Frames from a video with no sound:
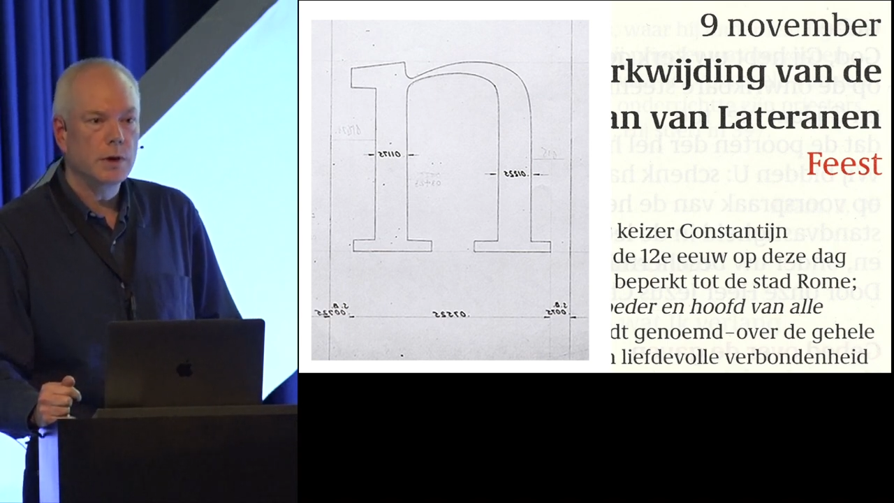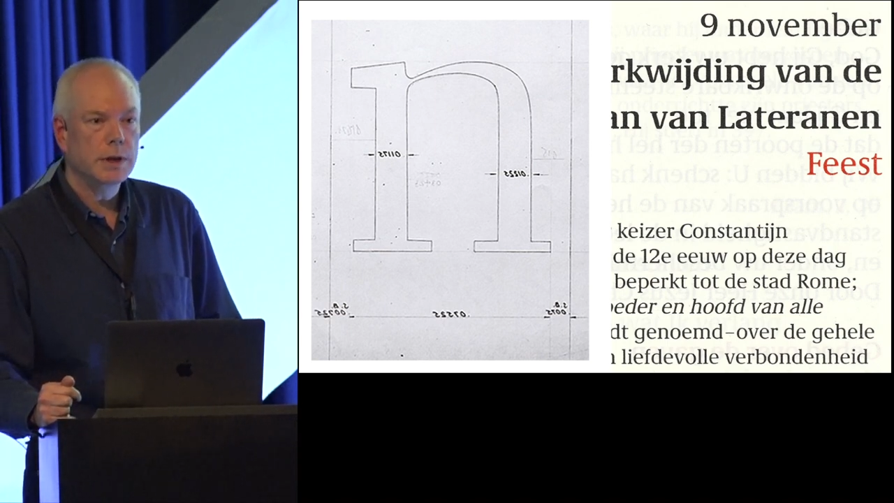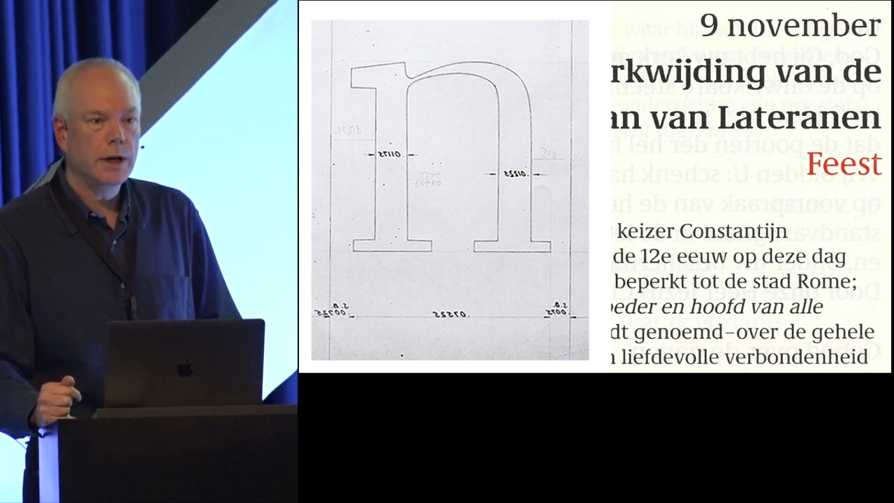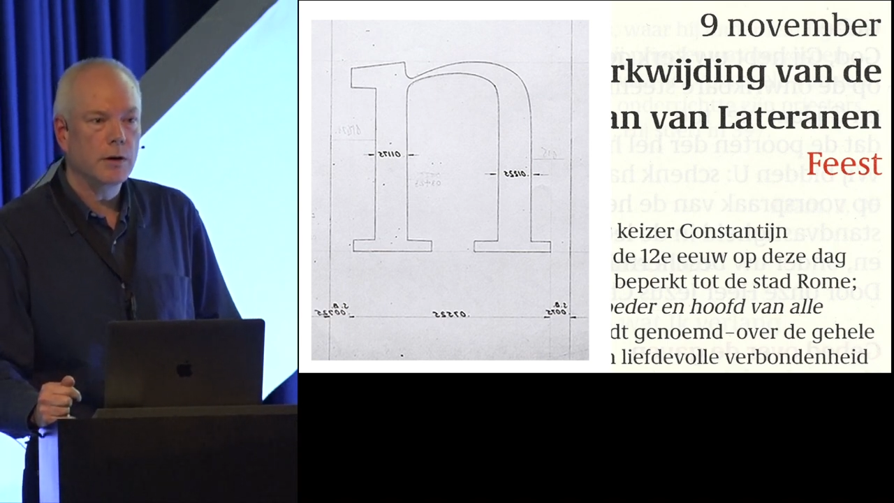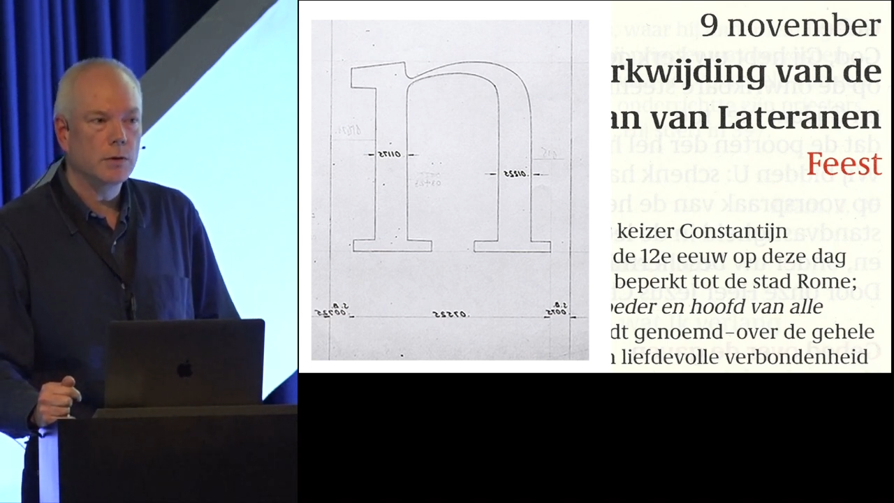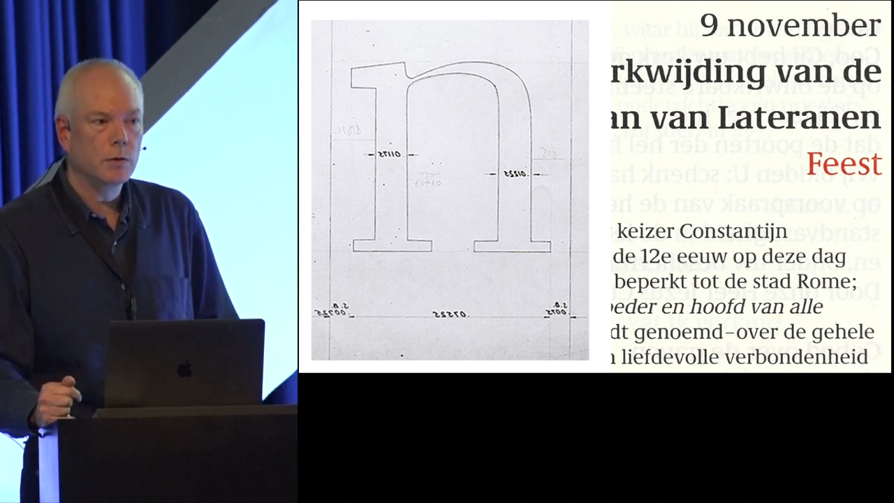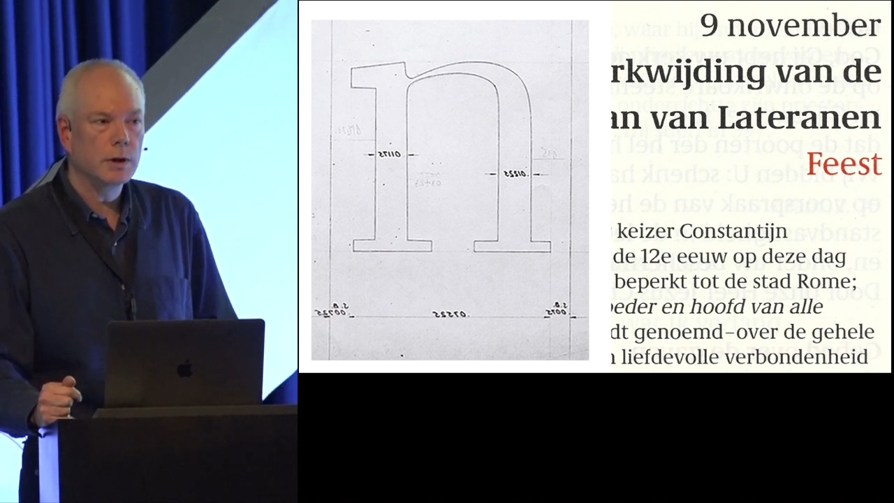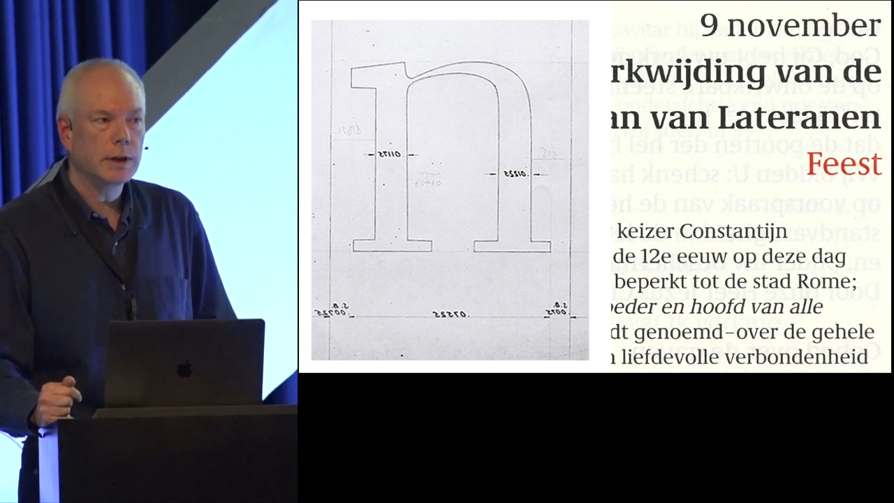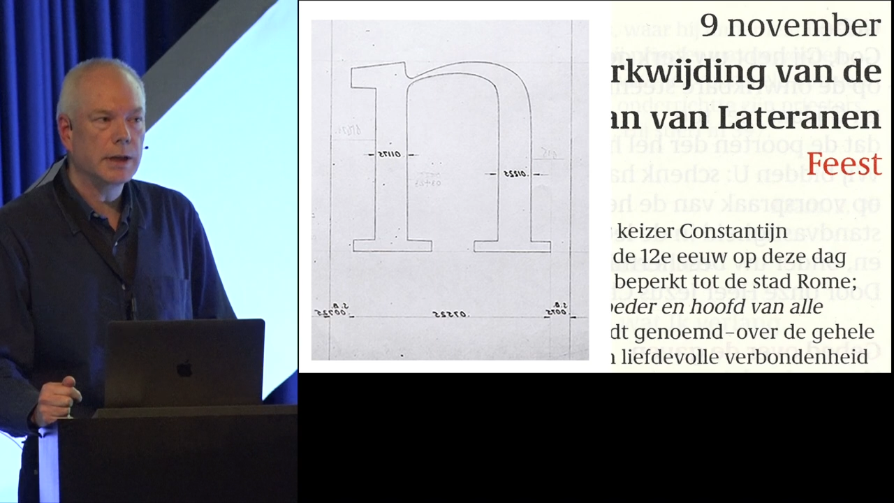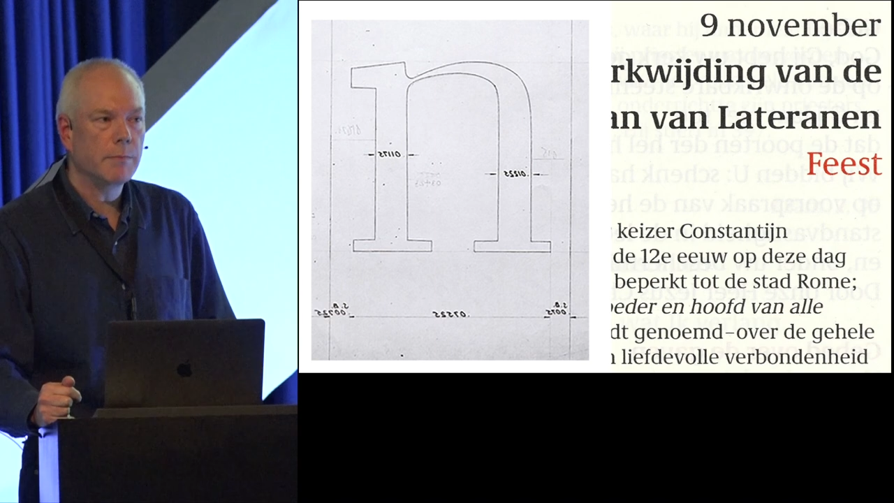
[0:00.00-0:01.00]
Gerard Unger,
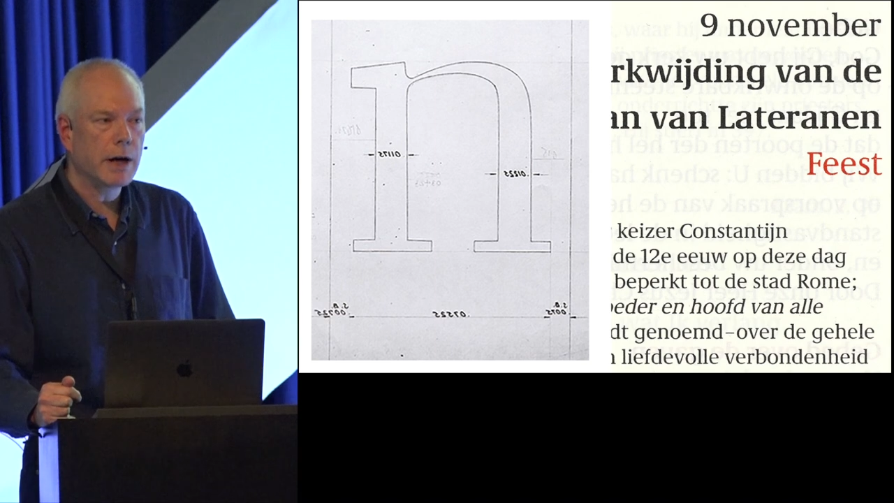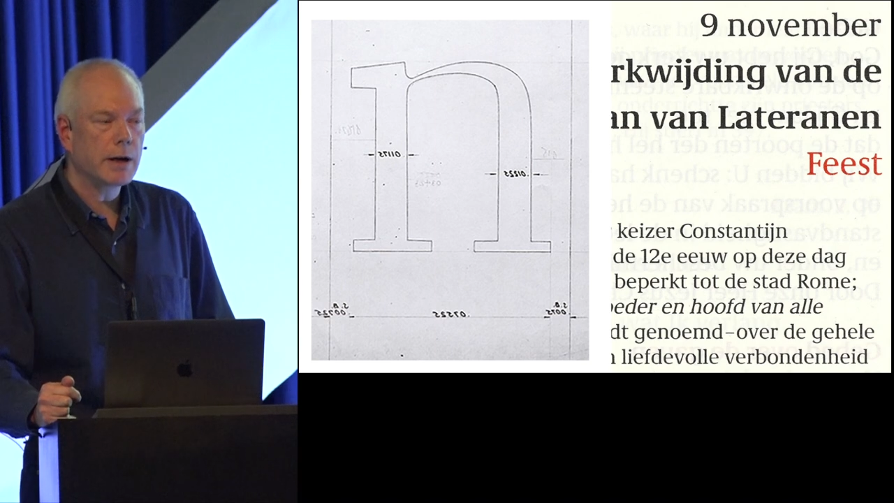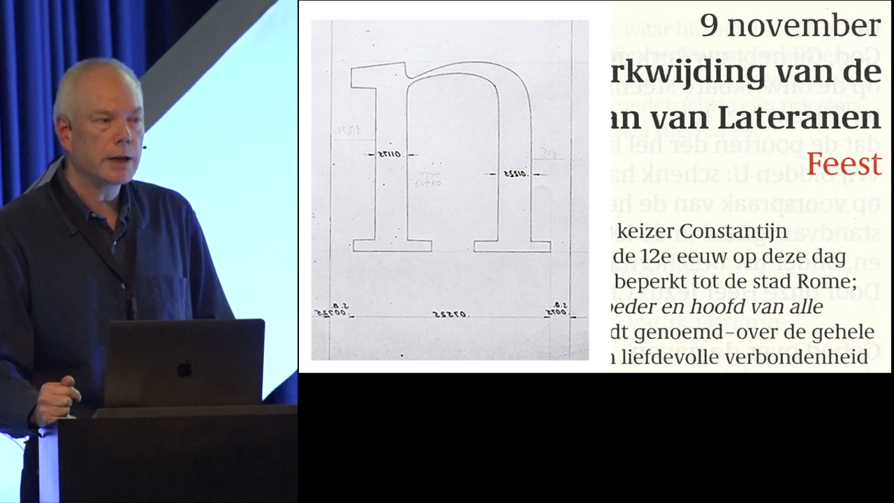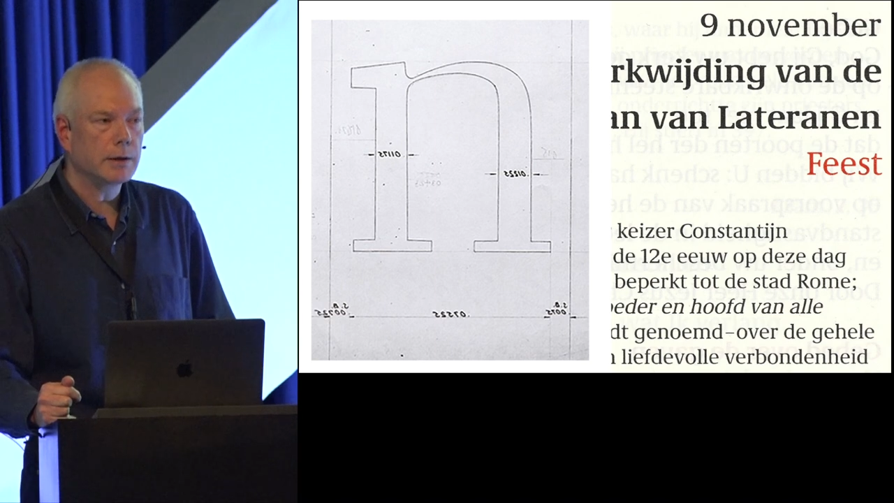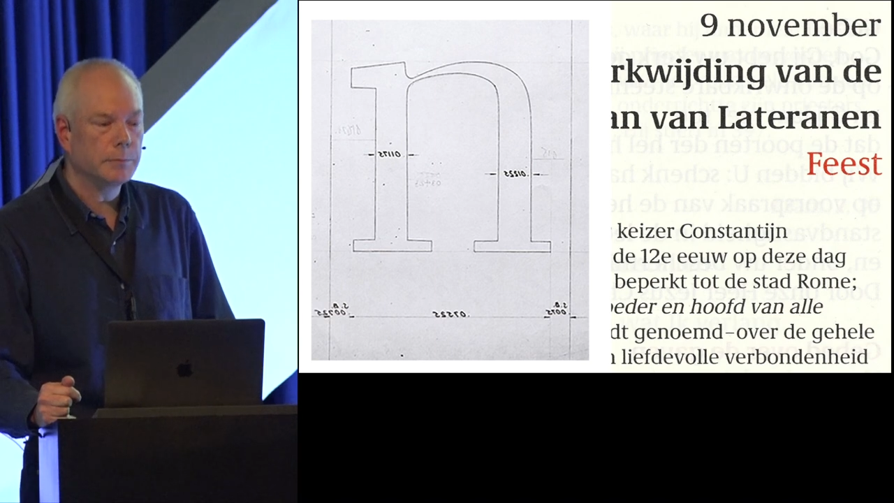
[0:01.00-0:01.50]
the American